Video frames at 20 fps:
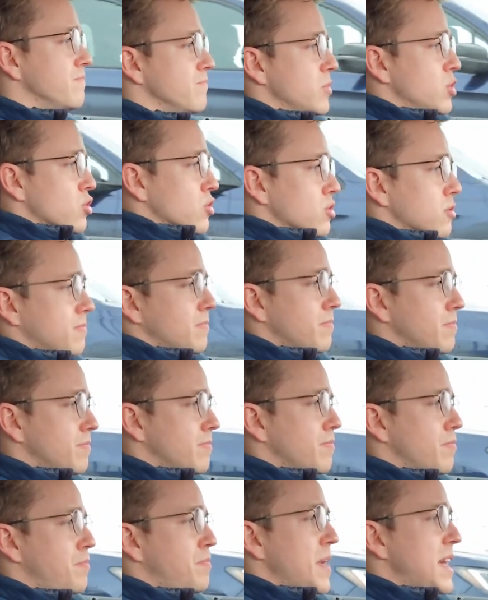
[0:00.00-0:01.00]
you're
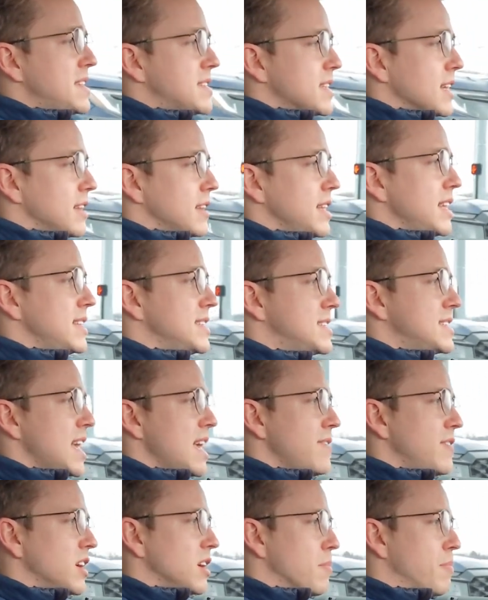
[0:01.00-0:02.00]
basically
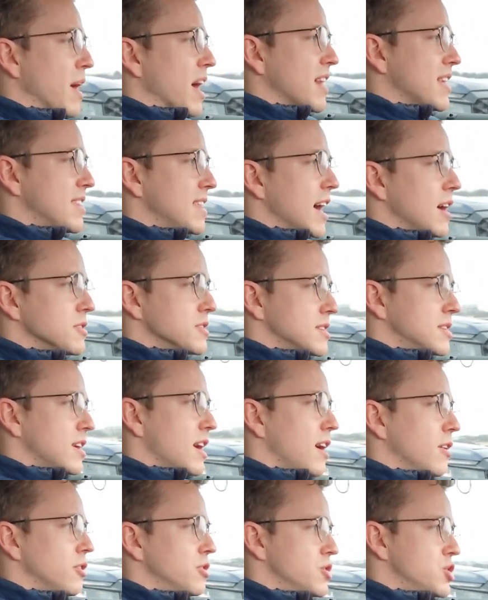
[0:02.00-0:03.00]
saving about
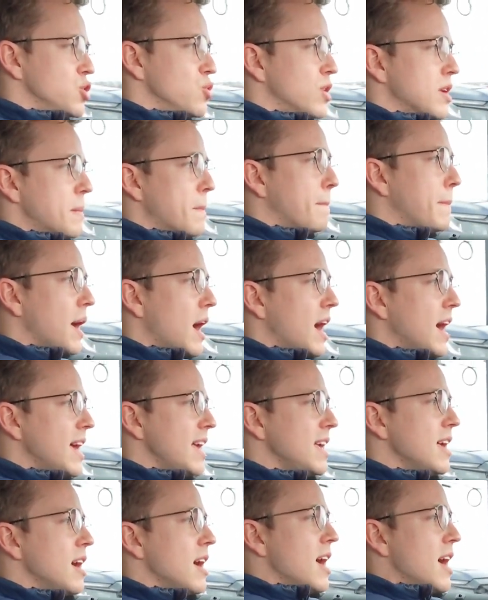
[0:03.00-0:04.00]
$1,000. You can buy
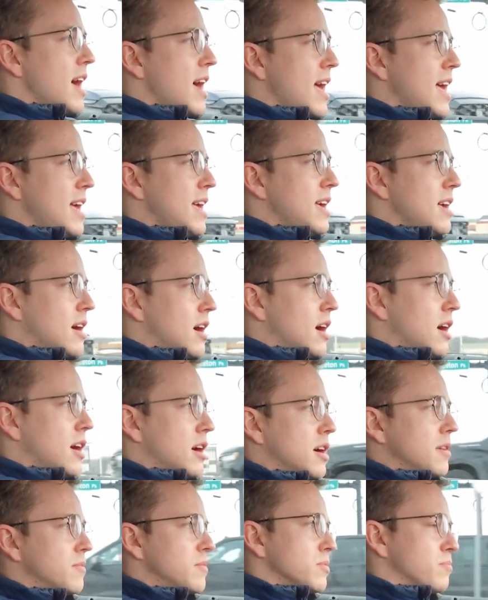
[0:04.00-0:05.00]
a
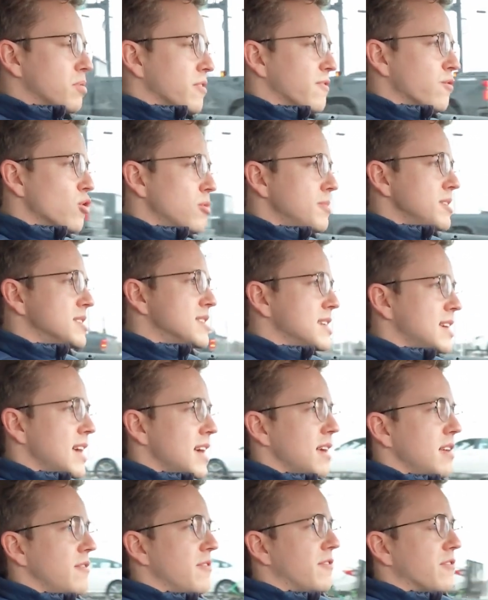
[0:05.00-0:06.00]
performance
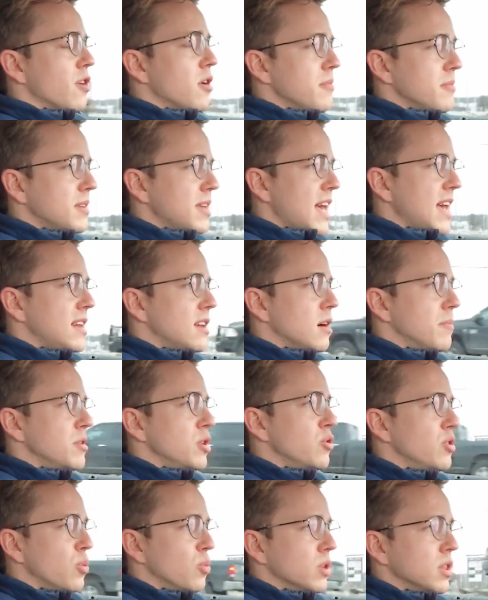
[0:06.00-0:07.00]
kit from
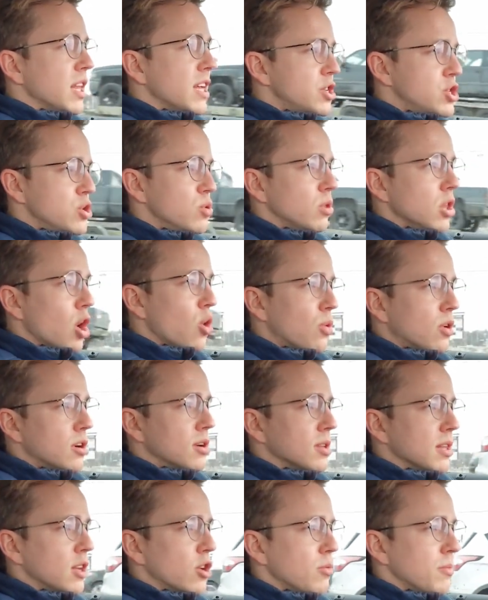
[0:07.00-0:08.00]
KW that would let you lower it
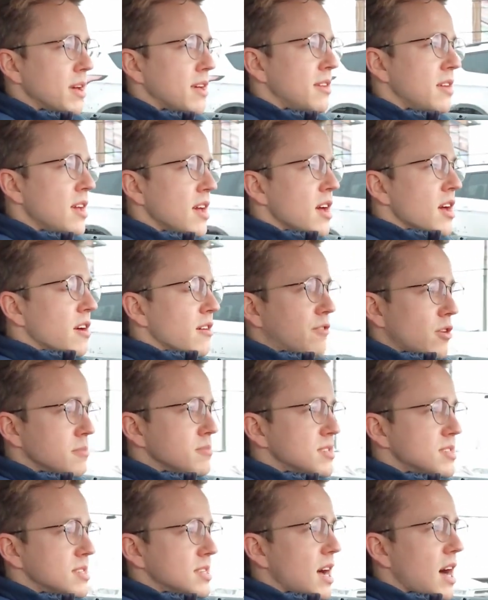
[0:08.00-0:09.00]
a little bit
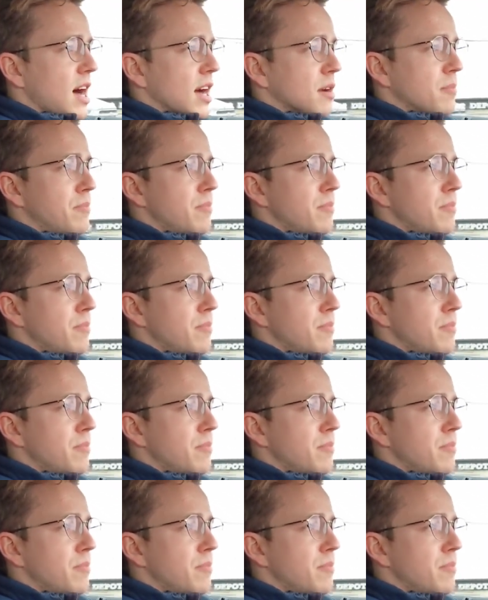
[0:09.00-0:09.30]
from stock